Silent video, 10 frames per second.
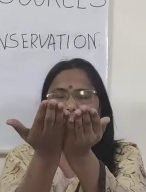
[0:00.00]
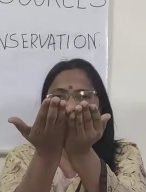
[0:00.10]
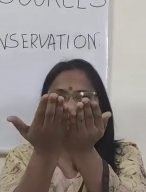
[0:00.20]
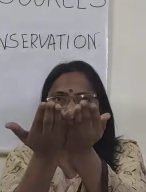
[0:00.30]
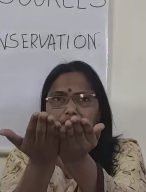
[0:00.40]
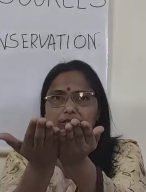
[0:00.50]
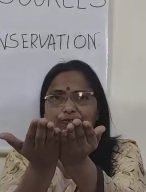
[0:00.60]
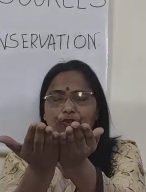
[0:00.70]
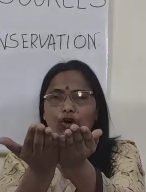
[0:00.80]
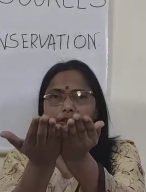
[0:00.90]
first of
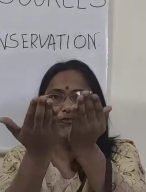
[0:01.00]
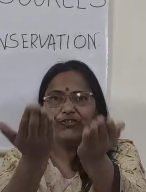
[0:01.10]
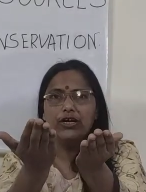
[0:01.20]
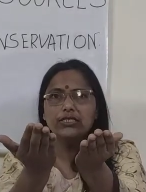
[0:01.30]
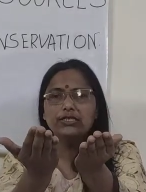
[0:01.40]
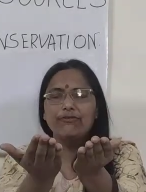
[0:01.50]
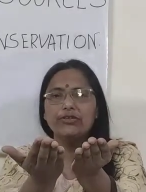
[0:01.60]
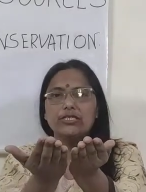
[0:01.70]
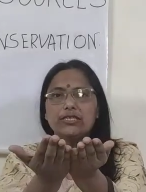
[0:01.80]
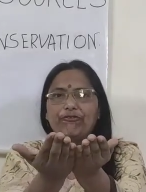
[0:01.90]
all, the first thing which
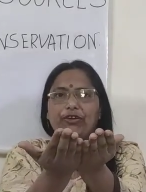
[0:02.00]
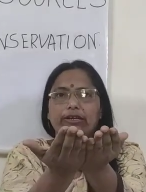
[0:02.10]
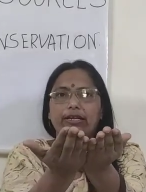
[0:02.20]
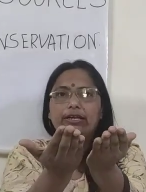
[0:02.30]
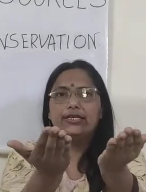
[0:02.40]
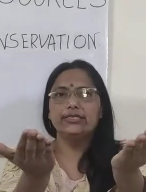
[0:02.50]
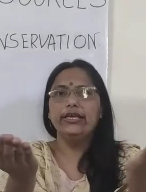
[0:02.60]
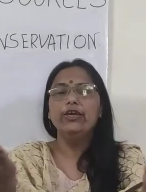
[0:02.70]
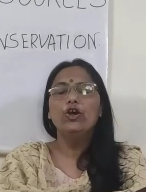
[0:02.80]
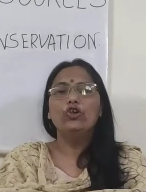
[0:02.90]
is affected is
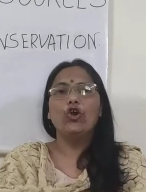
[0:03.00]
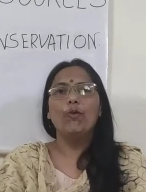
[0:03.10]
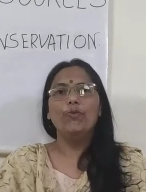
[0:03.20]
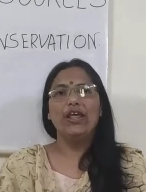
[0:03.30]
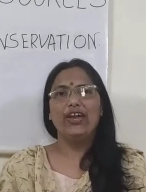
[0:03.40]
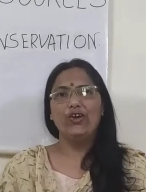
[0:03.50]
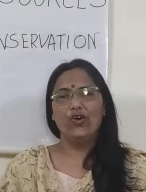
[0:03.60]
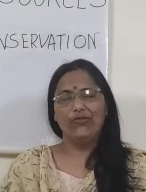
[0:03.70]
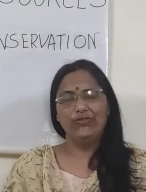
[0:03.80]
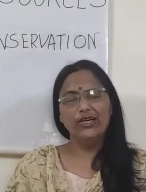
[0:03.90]
the top layer
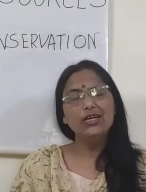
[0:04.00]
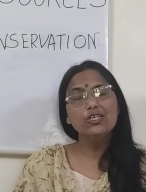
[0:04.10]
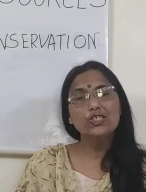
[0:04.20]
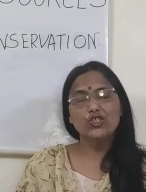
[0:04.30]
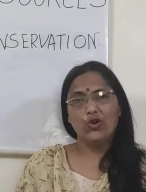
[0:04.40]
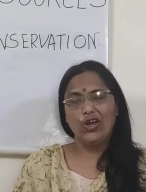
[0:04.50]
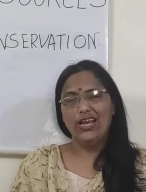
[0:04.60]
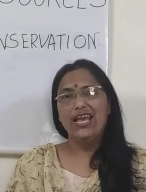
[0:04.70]
of the soil.